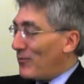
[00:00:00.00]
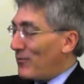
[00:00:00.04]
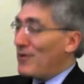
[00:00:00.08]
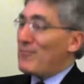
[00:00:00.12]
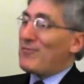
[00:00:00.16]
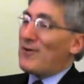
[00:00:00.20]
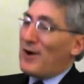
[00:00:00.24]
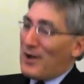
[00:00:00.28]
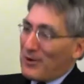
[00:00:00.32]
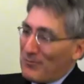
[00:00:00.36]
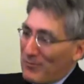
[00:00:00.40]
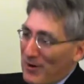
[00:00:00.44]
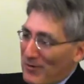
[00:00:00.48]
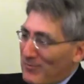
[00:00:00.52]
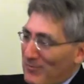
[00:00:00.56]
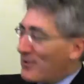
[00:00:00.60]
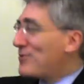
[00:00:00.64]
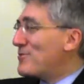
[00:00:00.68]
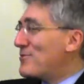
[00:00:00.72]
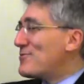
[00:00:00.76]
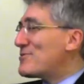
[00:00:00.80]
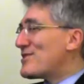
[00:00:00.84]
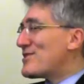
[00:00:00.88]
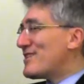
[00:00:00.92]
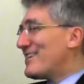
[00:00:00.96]
We fought a
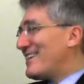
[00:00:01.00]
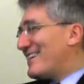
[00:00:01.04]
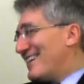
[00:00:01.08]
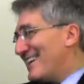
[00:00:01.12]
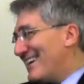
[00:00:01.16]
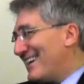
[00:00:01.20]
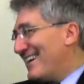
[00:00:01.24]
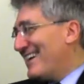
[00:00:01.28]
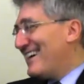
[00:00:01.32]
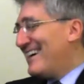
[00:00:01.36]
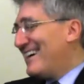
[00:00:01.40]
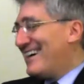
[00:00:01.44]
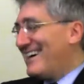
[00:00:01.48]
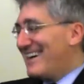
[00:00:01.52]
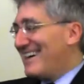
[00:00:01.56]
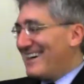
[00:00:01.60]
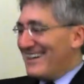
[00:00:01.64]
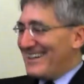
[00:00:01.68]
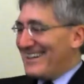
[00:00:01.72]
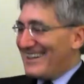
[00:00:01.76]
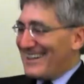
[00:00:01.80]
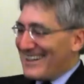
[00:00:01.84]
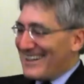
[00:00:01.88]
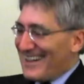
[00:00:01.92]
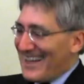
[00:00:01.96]
revolution
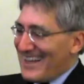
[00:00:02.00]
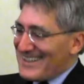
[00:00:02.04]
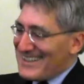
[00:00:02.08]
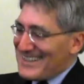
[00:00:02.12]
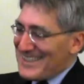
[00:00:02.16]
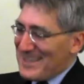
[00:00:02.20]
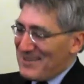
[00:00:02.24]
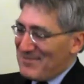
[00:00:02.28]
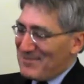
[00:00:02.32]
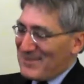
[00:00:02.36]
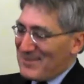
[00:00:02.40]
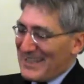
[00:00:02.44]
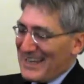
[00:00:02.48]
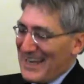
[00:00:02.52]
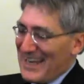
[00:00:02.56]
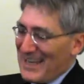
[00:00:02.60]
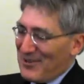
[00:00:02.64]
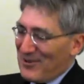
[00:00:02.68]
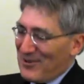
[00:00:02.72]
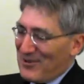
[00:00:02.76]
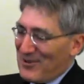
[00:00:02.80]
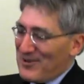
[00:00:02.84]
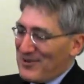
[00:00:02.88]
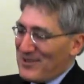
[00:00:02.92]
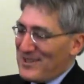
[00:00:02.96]
uh, against them to gain
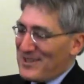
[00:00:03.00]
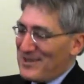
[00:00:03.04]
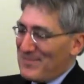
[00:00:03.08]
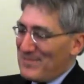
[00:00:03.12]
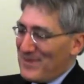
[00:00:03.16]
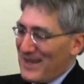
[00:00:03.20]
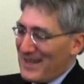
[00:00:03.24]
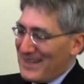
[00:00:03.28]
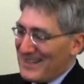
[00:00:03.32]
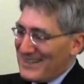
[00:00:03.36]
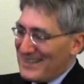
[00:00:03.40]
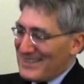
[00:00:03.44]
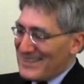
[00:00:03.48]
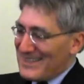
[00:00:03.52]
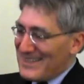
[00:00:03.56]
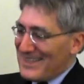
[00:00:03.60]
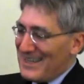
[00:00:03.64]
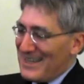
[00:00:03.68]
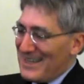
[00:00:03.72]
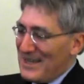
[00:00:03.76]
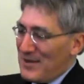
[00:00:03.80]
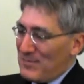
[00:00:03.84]
our own independence,